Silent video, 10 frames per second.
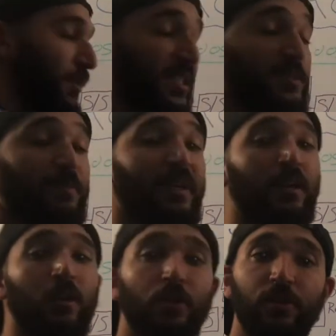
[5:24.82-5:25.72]
explaining
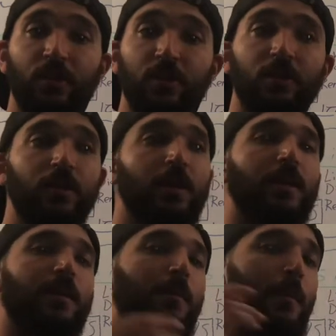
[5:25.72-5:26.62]
earlier,
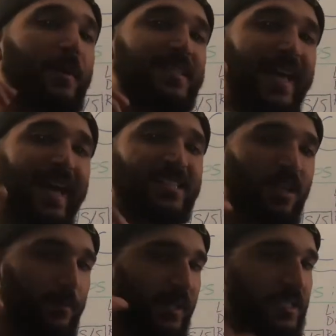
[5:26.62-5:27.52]

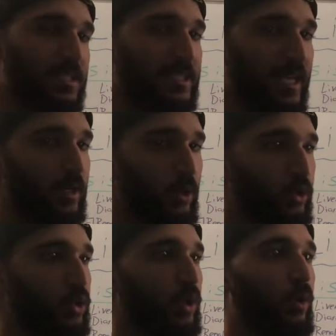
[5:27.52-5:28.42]
potassium needs to stay
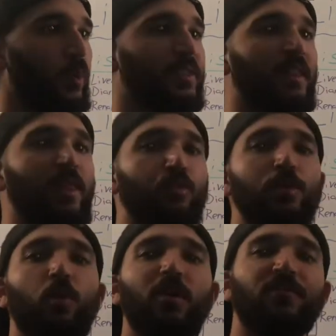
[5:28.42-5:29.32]
neutral within that
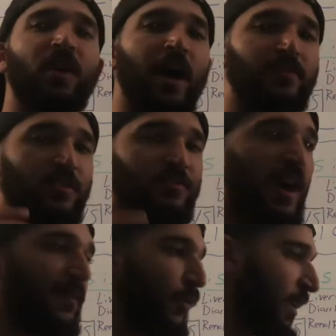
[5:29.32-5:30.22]
3.5 to
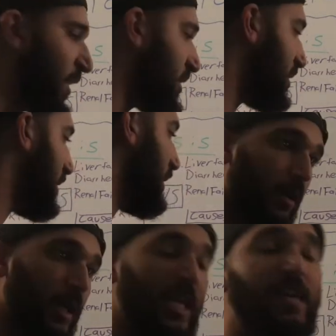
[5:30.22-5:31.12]
5 range.
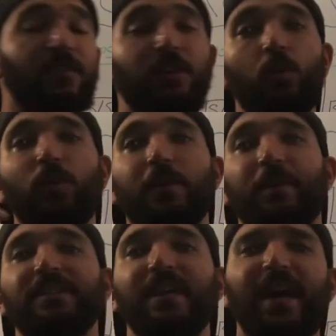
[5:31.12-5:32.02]
Even with a
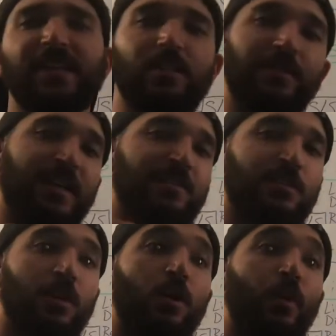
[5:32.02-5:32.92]
potassium that is
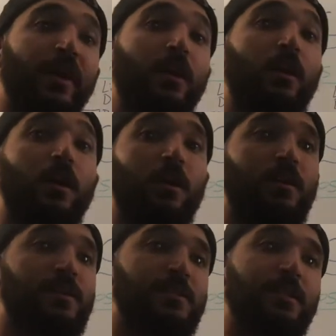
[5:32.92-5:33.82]
low, it can
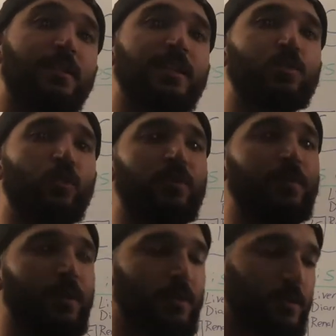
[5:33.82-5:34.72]
cause
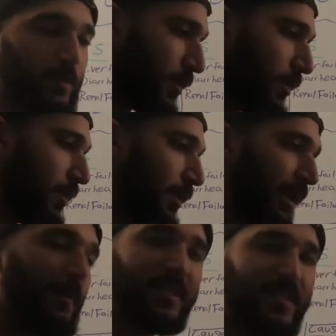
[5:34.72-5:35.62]
dysrhythmias. Let
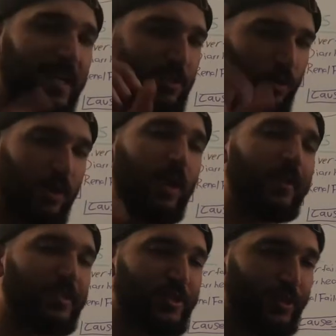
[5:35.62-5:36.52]
me test your knowledge
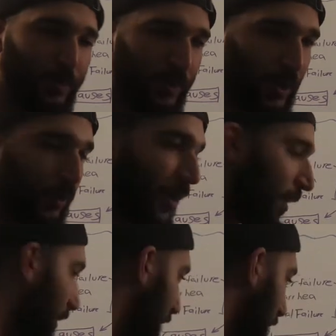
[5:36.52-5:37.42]
super quick.
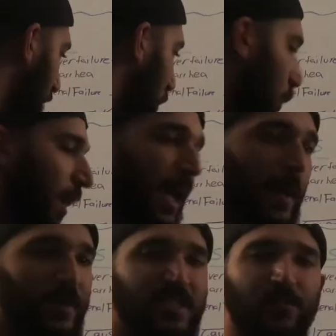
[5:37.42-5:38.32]
What
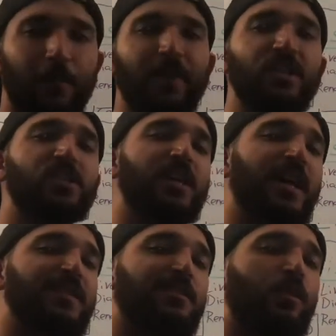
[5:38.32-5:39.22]
happens if a patient
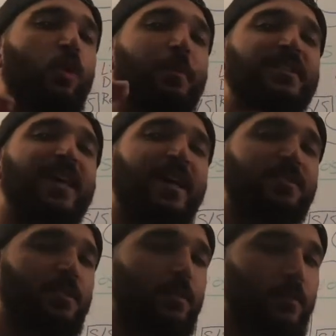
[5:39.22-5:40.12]
has low potassium